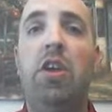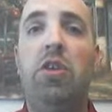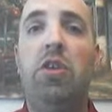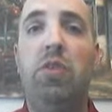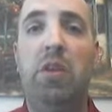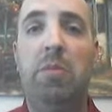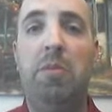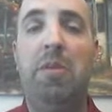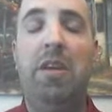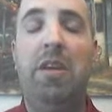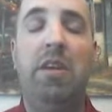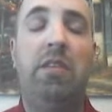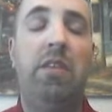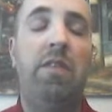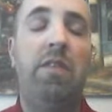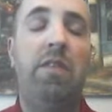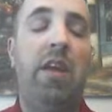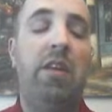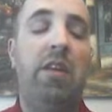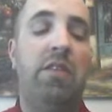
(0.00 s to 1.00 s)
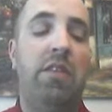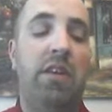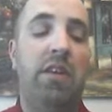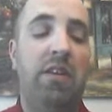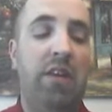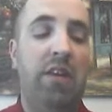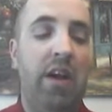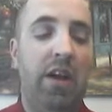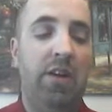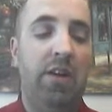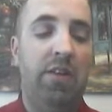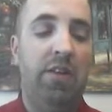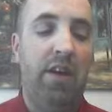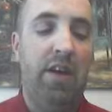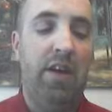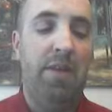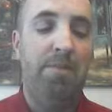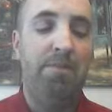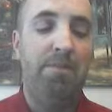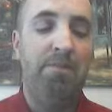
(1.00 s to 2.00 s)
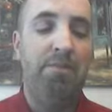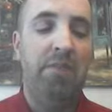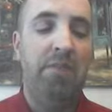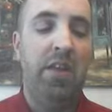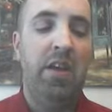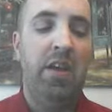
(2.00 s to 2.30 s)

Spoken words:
you can be at a disadvantage the entire time.